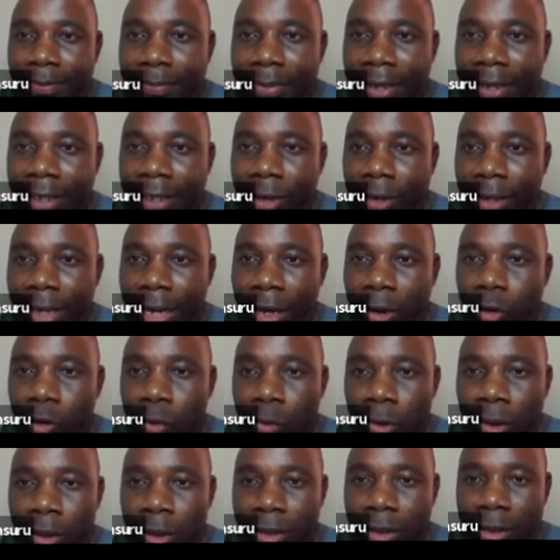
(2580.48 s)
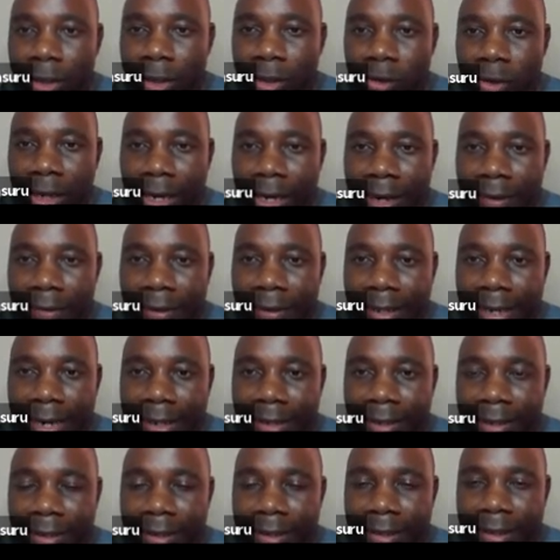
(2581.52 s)
depending on how you want it. You can
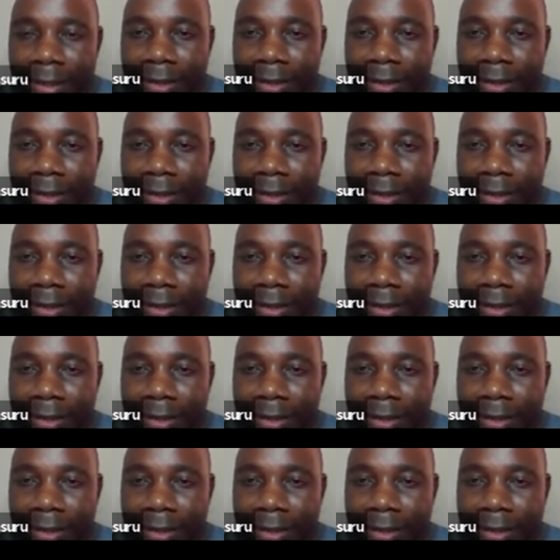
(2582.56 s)
resize it,